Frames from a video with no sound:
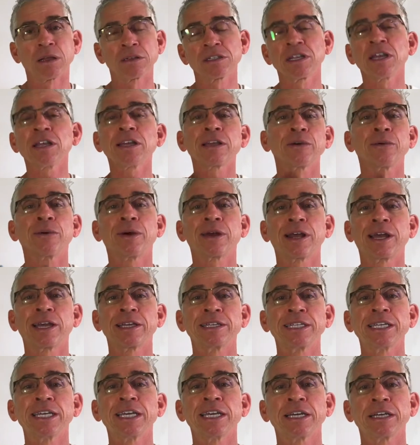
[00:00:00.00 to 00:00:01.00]
Tell you what I
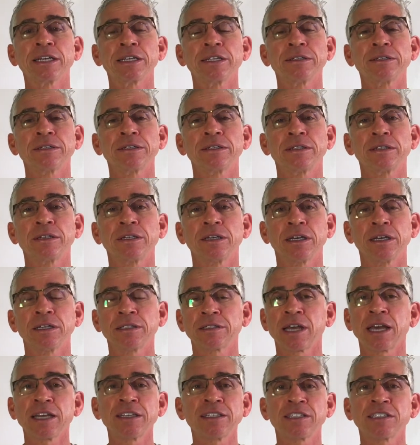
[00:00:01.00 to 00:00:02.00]
did
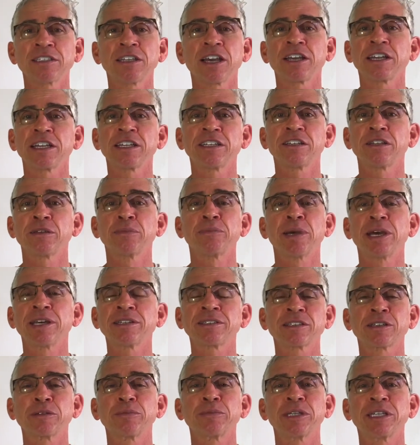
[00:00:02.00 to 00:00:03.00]
is I studied the
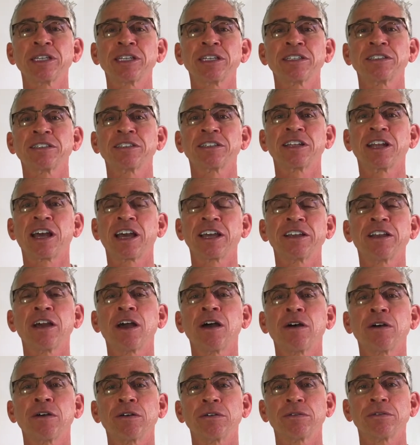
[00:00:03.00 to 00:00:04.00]
best comedians that I
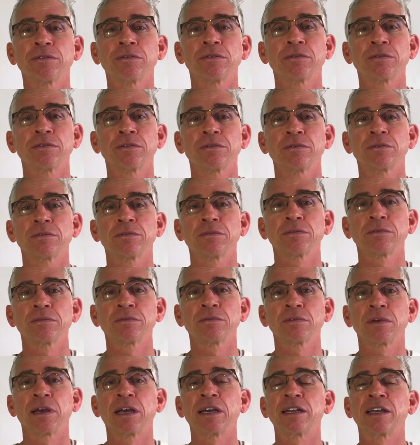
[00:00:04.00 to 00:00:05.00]
know.
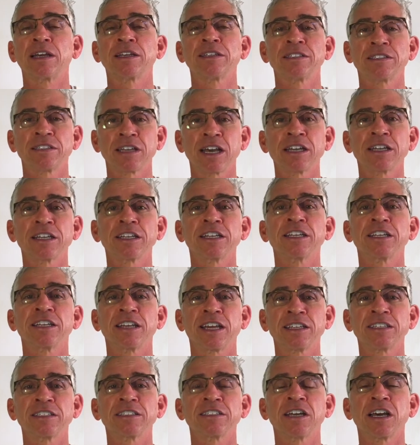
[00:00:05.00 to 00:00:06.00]
And I studied and
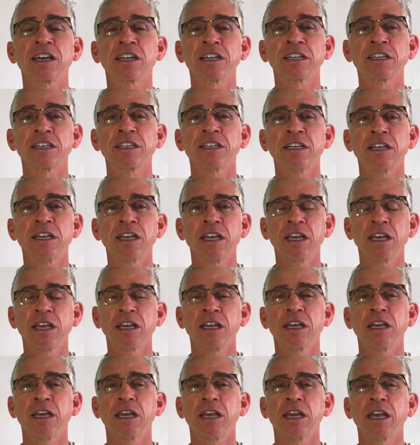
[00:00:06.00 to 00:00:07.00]
I studied.
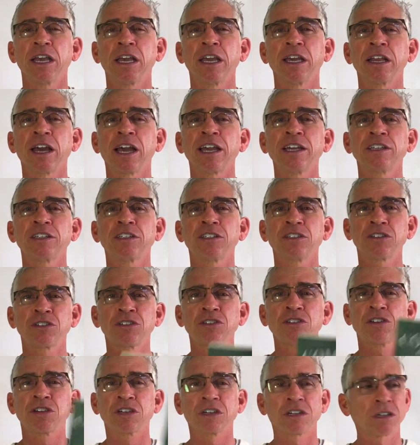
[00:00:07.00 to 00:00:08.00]
And I
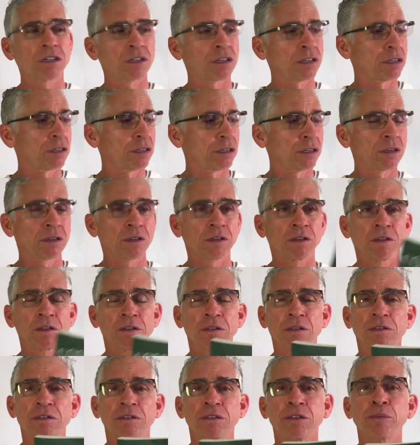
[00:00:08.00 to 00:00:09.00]
took
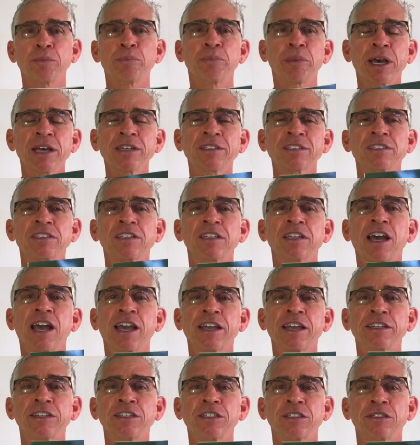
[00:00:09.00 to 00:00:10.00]
the best that
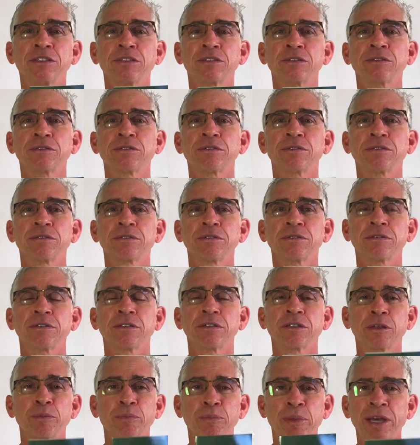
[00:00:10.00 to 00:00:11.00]
I knew
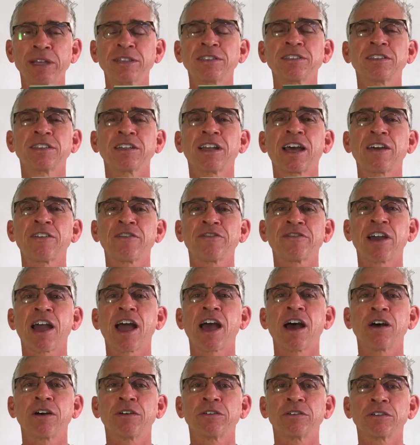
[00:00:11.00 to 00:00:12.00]
the best that I
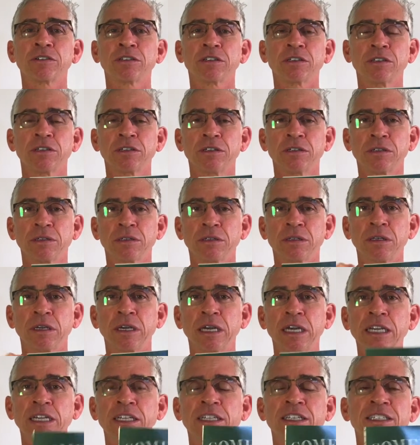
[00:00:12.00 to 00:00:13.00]
found
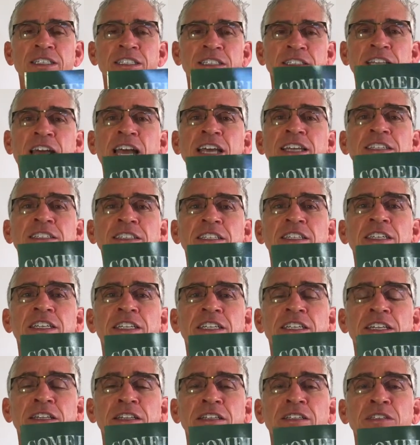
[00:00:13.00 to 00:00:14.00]
and concised it
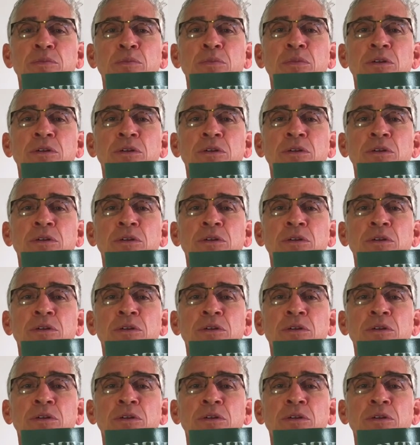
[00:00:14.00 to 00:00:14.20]
into this